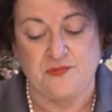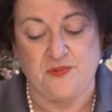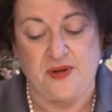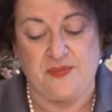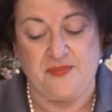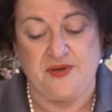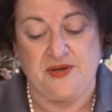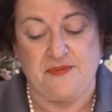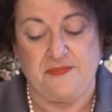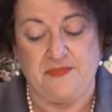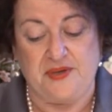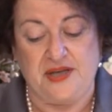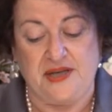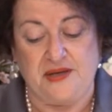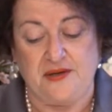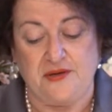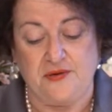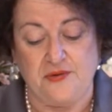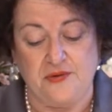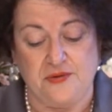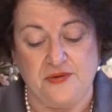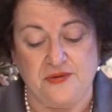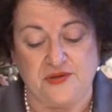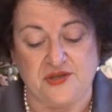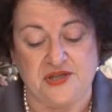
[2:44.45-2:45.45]
women being
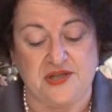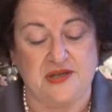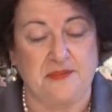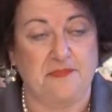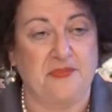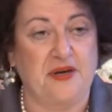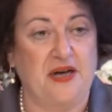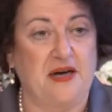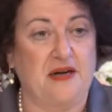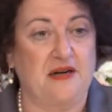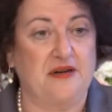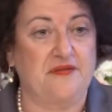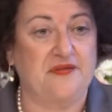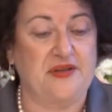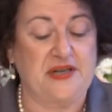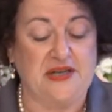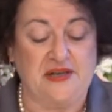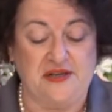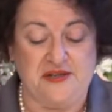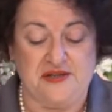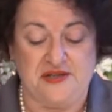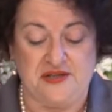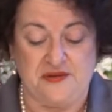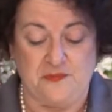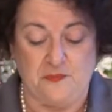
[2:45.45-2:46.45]
called to the Bar of
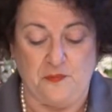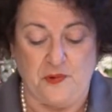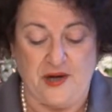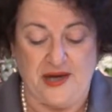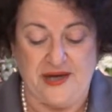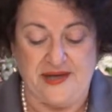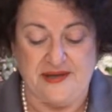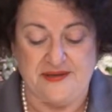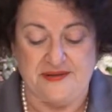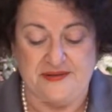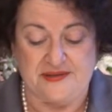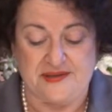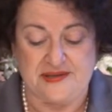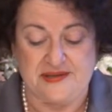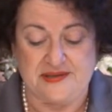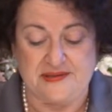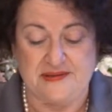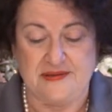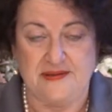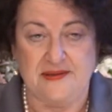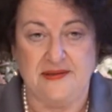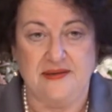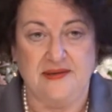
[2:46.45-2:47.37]
England and Wales.